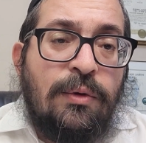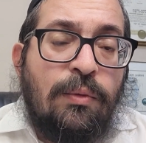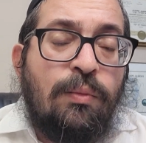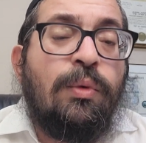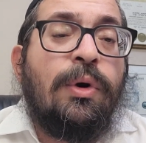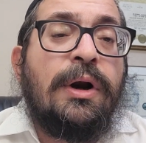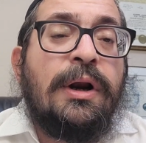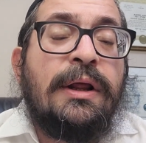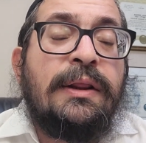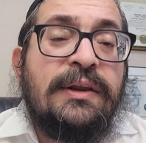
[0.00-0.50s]

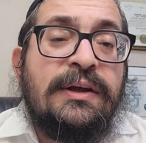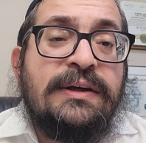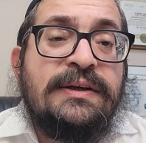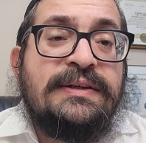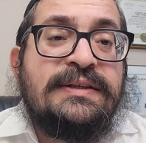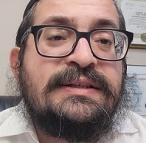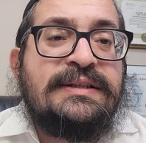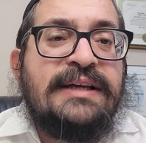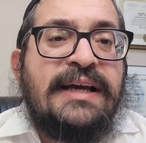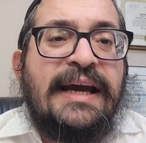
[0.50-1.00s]
What are
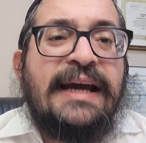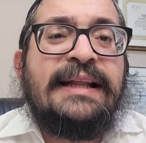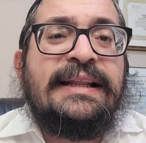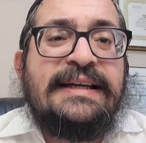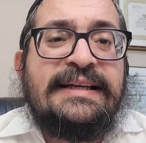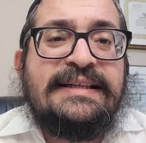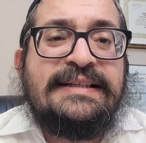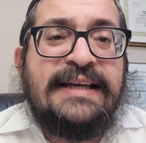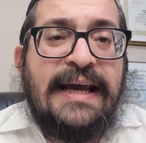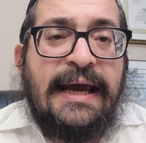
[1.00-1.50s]
these
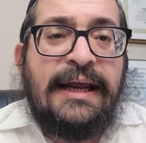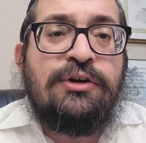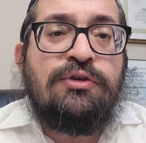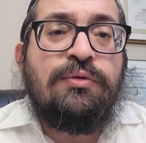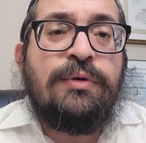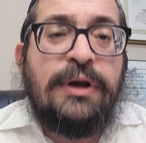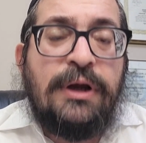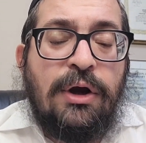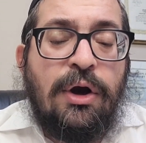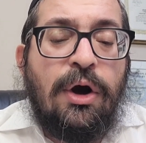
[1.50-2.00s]

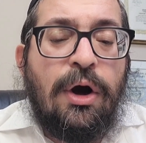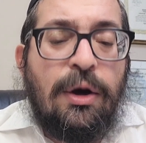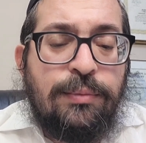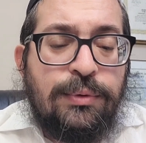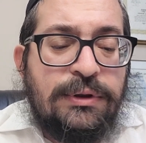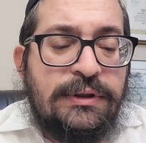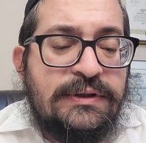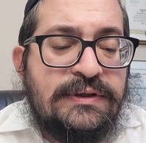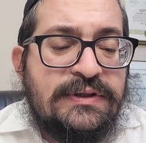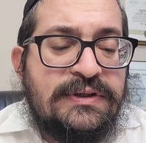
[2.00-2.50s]
Alexandrian
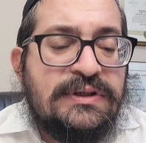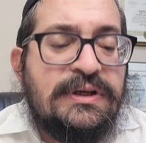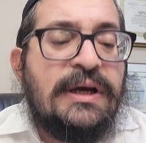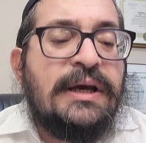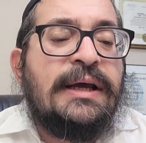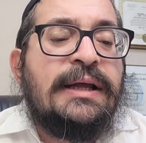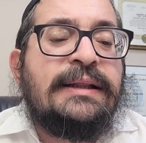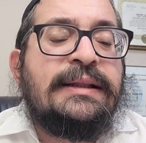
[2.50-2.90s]
goblets?